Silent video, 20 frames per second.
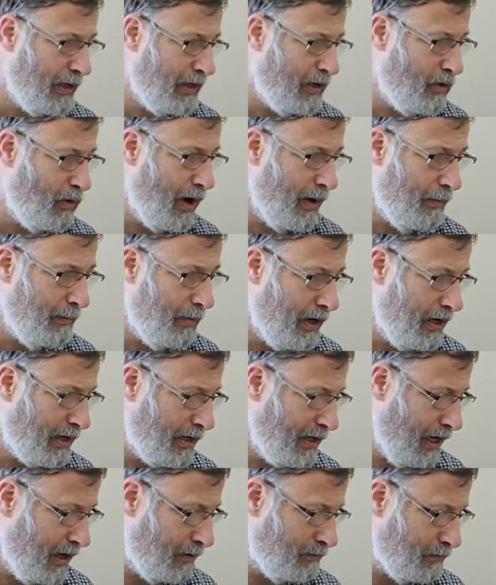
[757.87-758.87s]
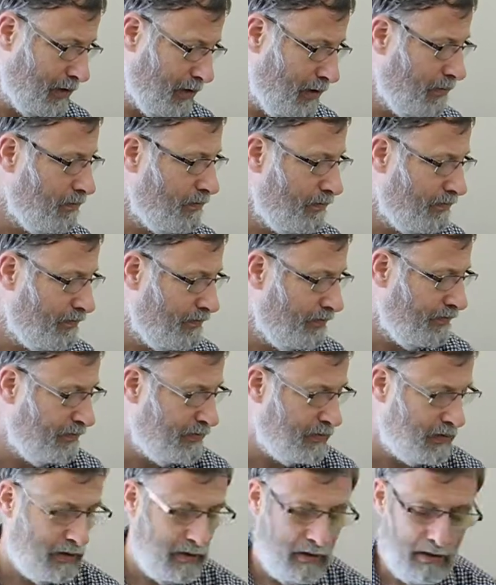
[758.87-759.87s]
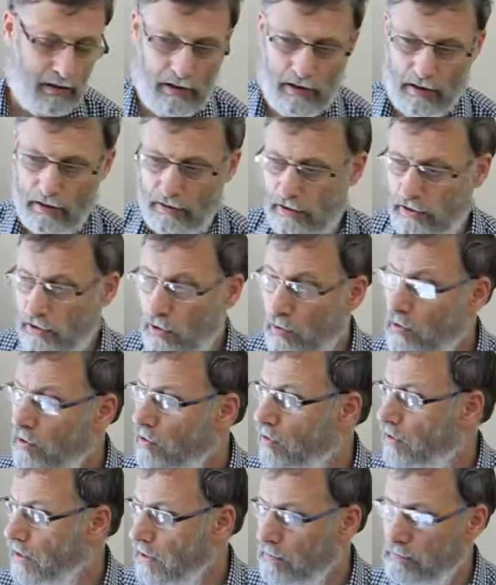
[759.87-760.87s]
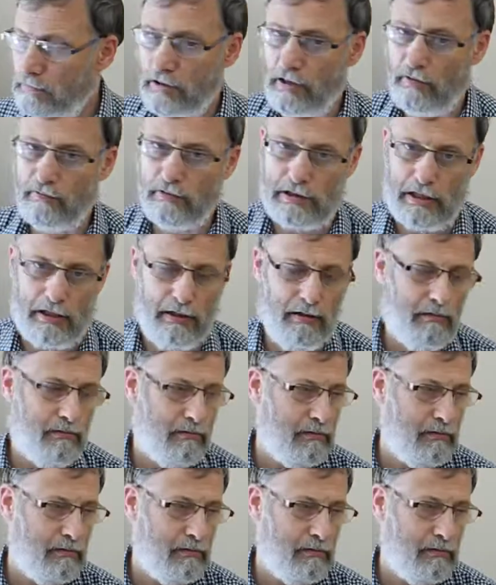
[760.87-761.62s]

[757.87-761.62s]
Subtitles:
They go out and buy a camera and they say, oh, I got a camera the other day.